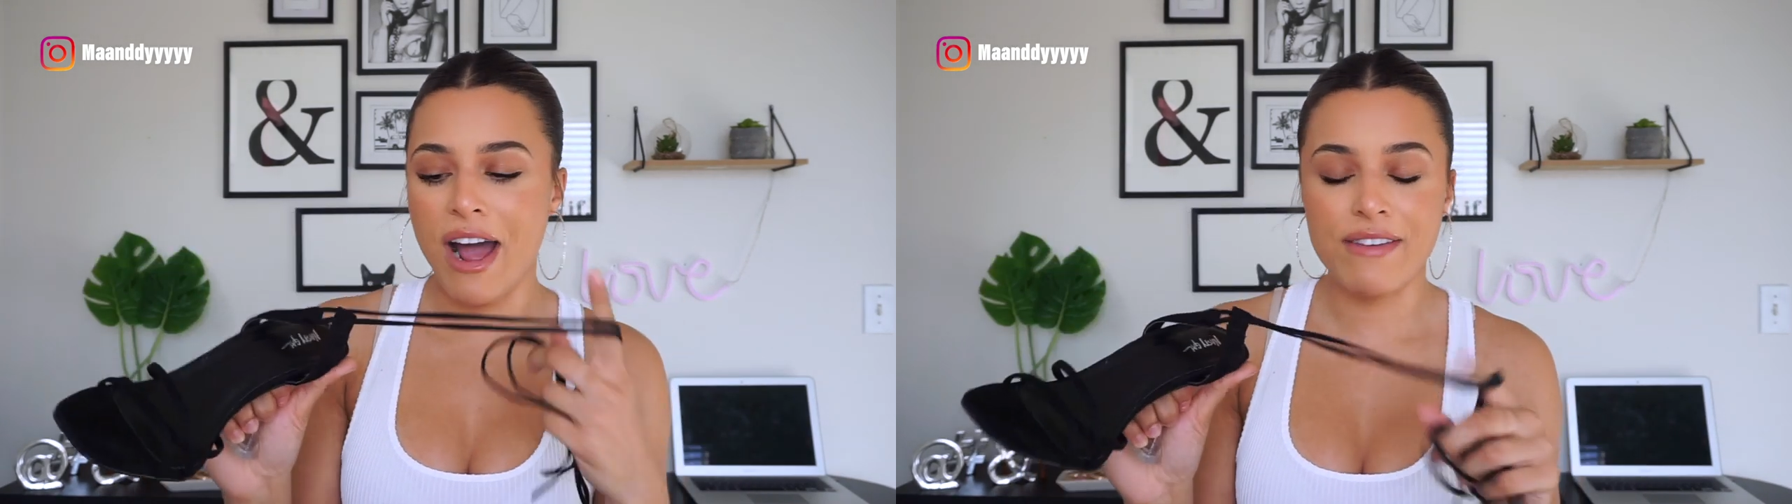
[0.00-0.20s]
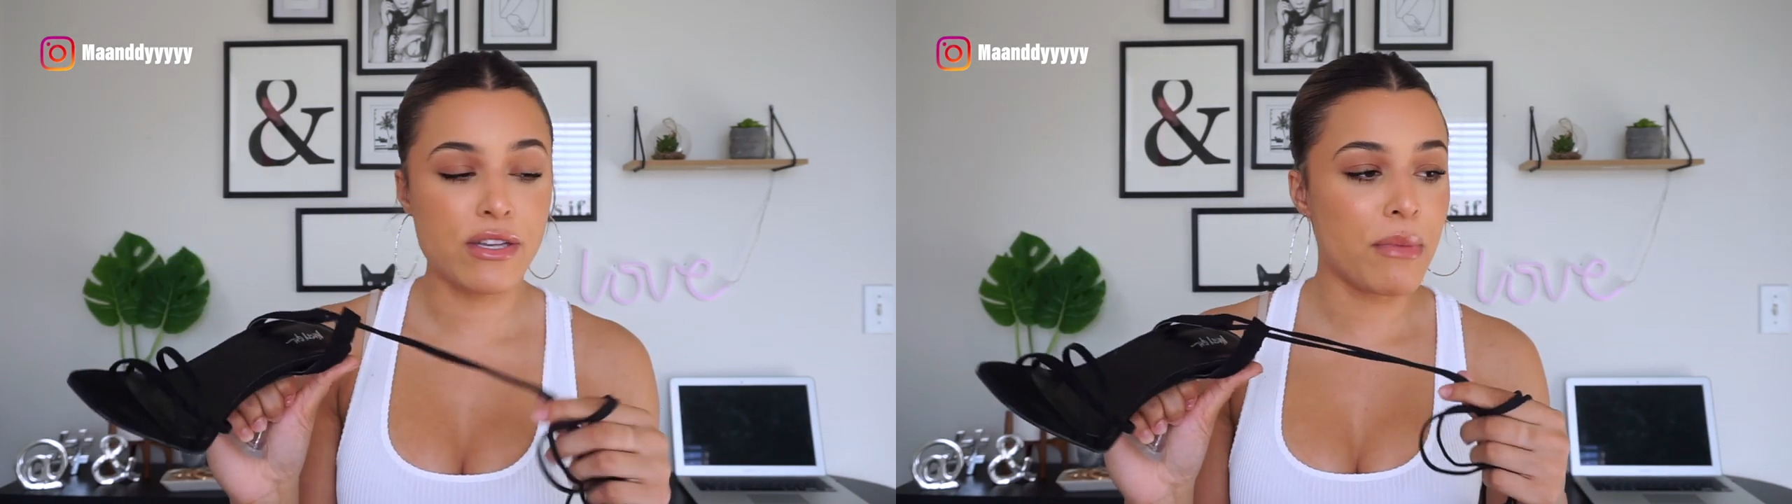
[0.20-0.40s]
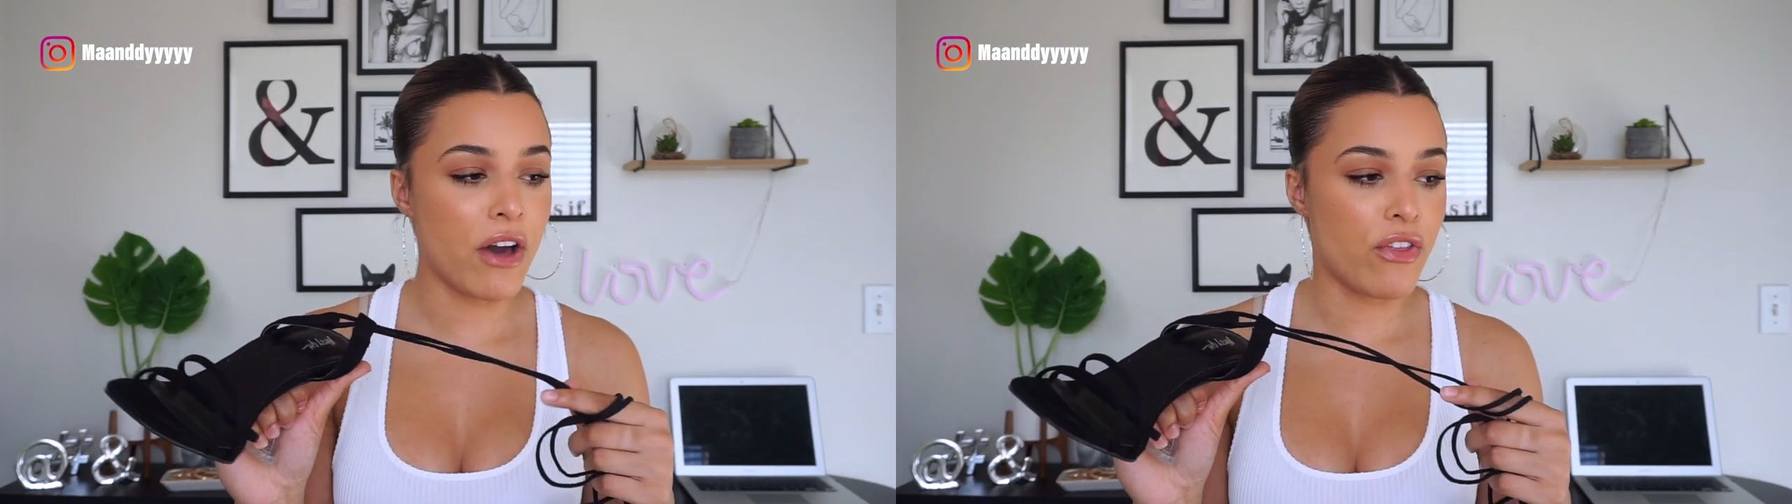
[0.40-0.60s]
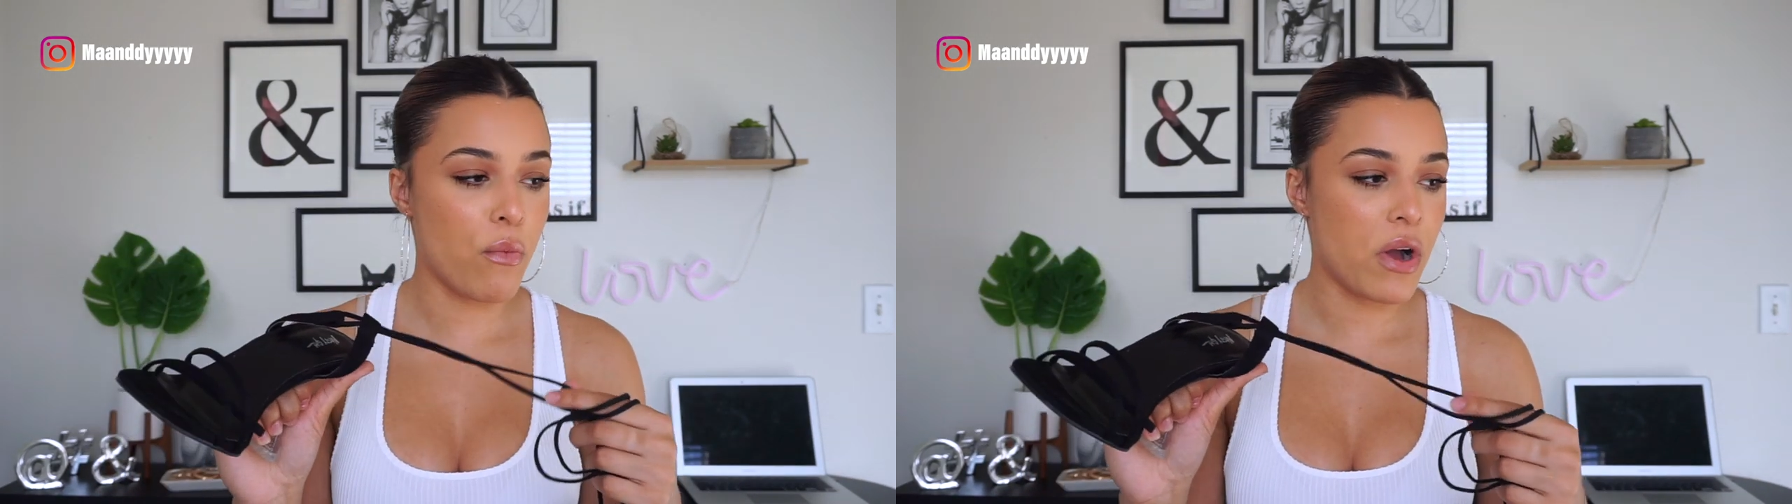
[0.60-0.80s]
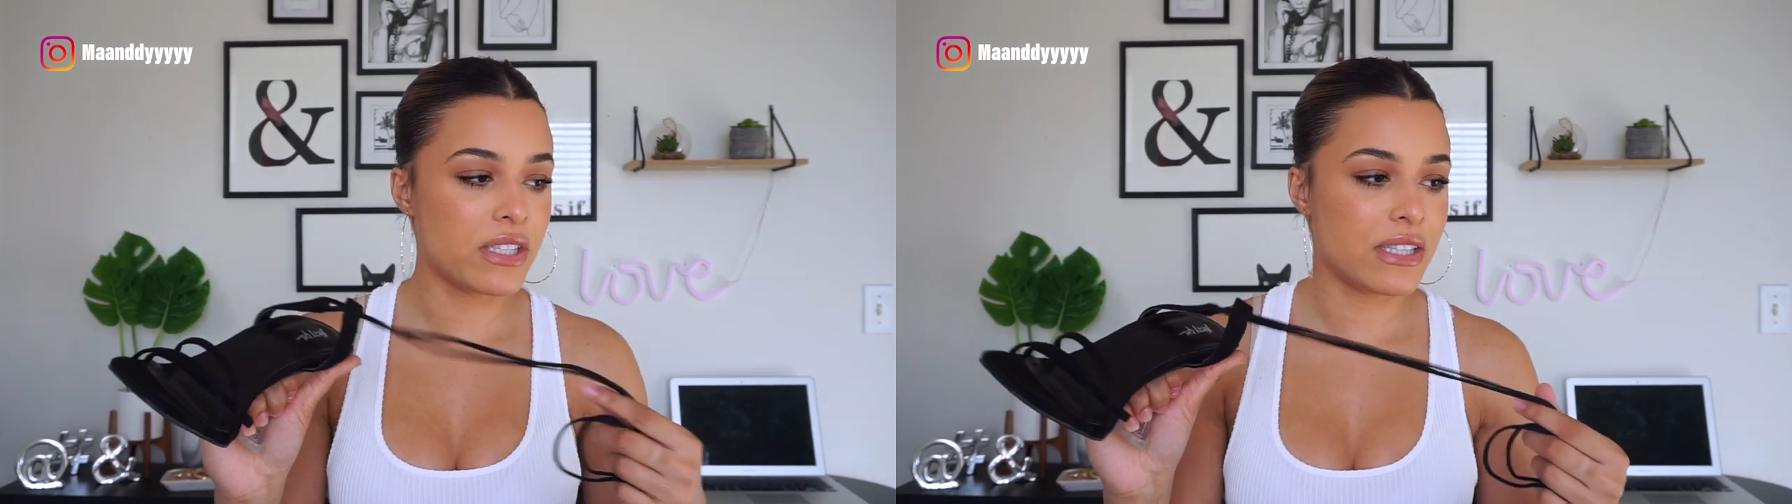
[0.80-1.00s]
I have some other
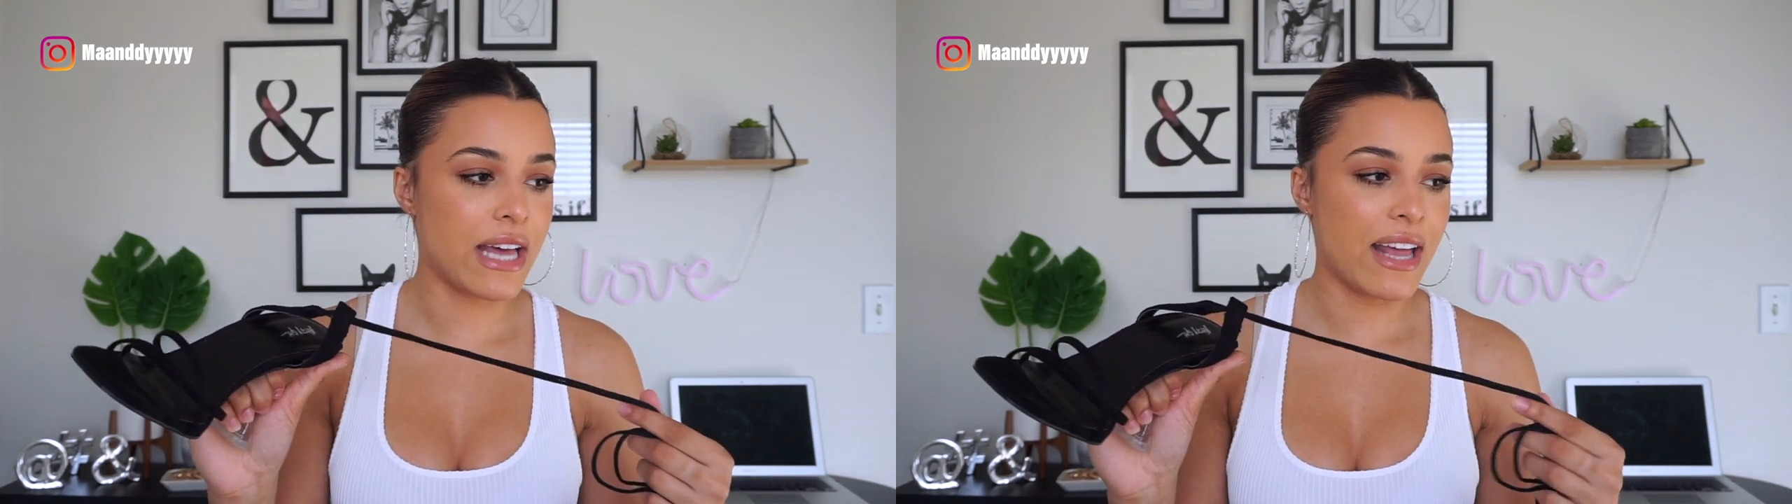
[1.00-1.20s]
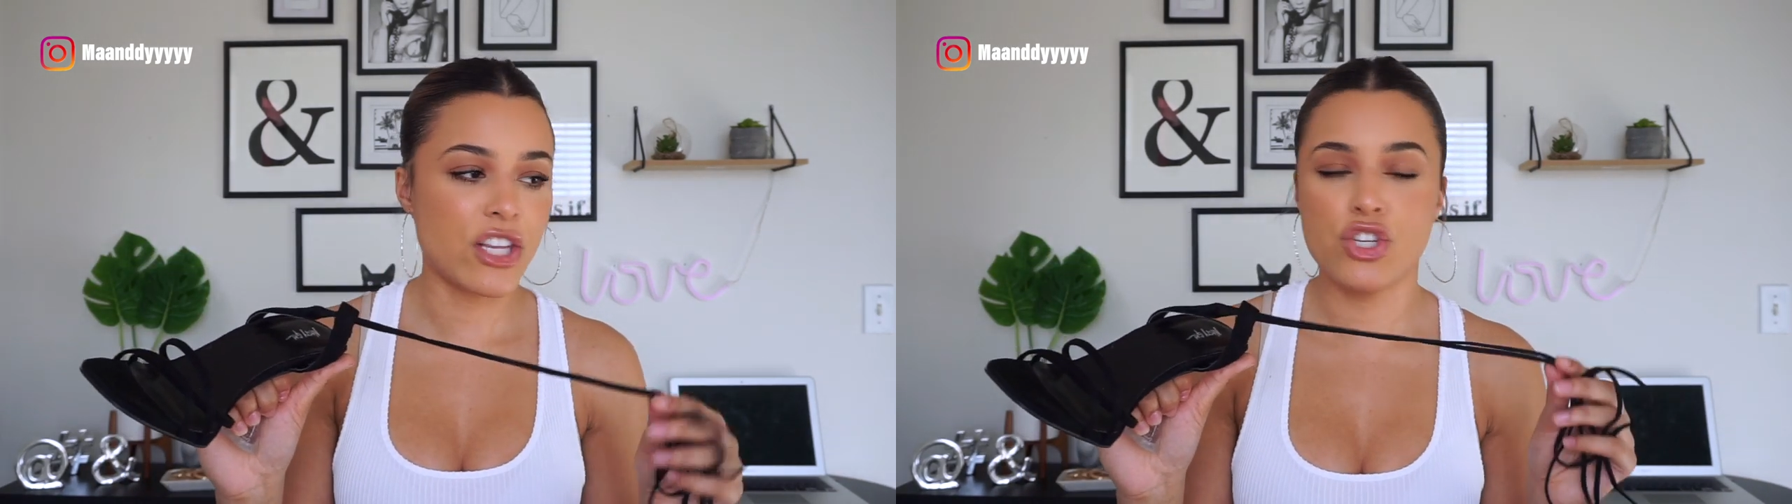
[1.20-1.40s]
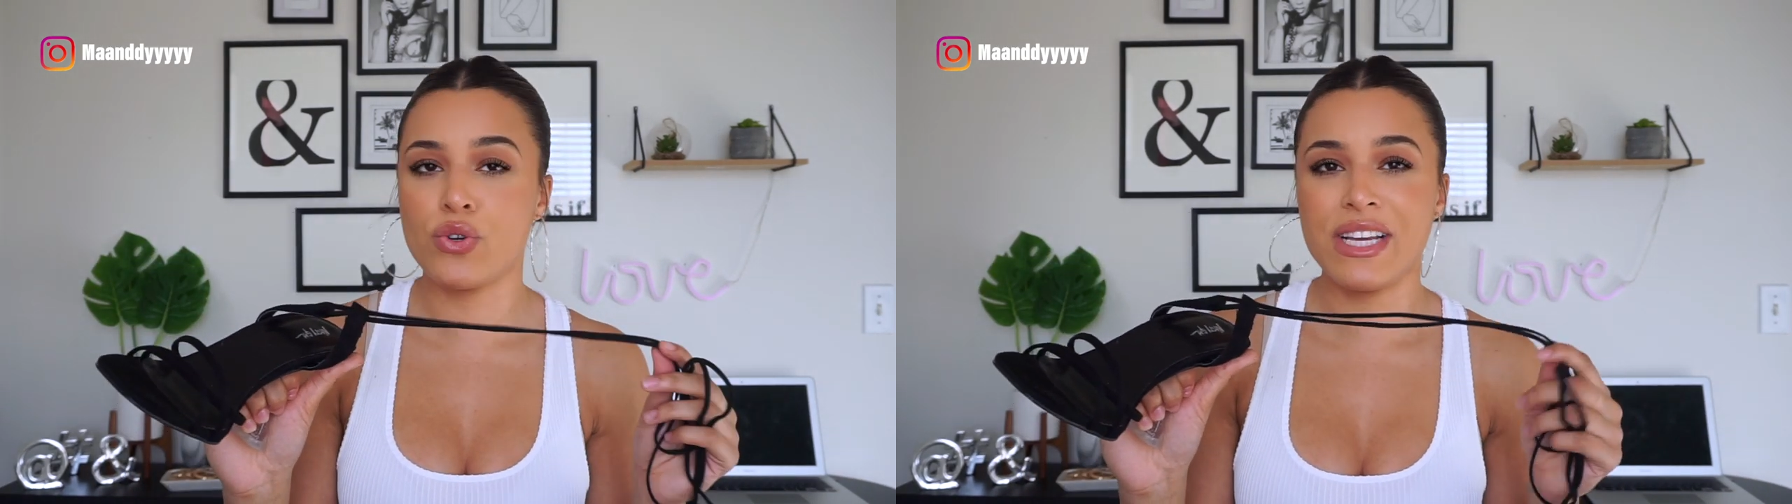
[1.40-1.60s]
ones that the string